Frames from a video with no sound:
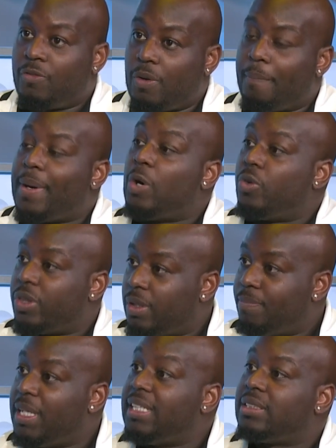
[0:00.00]
from both
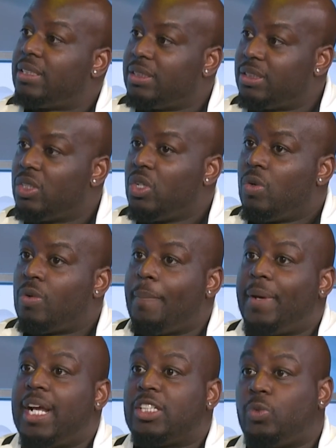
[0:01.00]
pieces. Mm-hmm. Right?
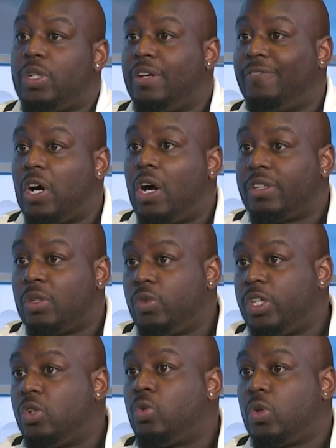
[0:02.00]
But as we evolved and
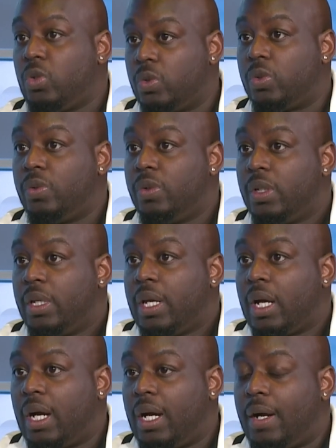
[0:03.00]
we grew,
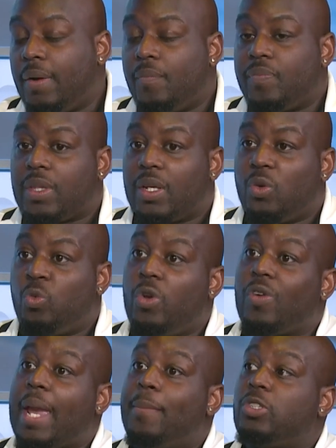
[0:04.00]
um, we
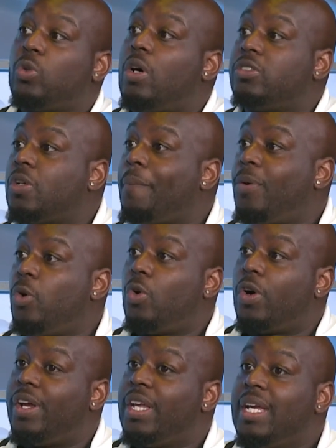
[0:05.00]
were able to also
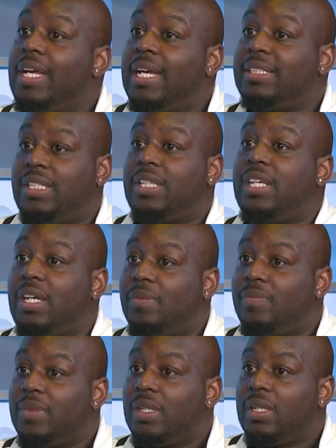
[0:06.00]
pour into
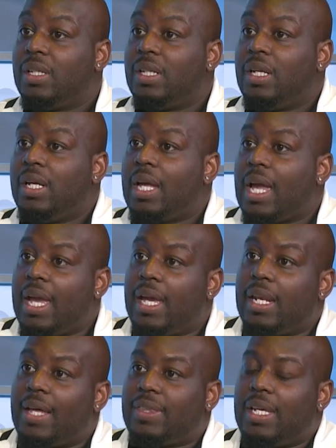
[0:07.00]
them.
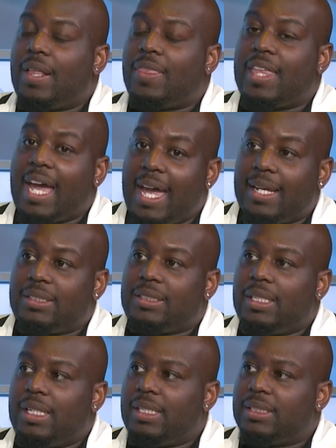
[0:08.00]
And I think that
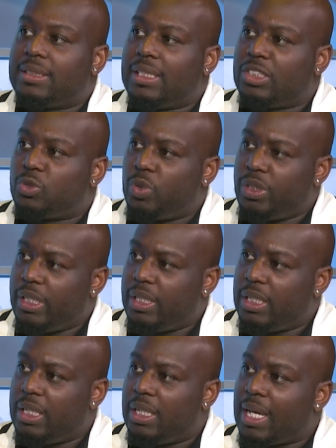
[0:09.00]
is, is really
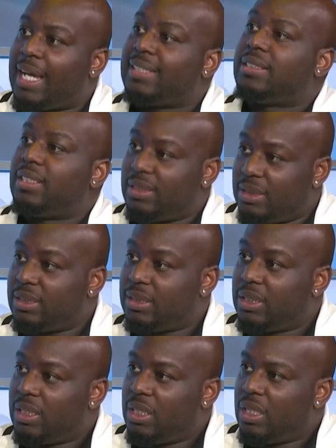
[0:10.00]
the essence
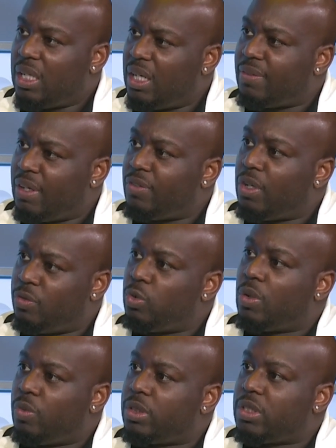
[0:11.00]
of, of, of
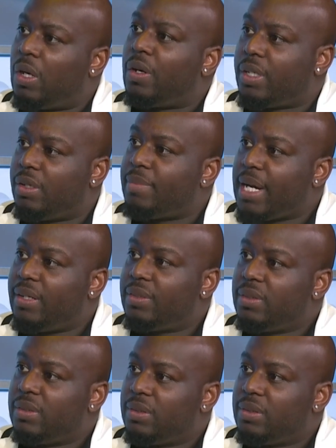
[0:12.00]
what we're talking about.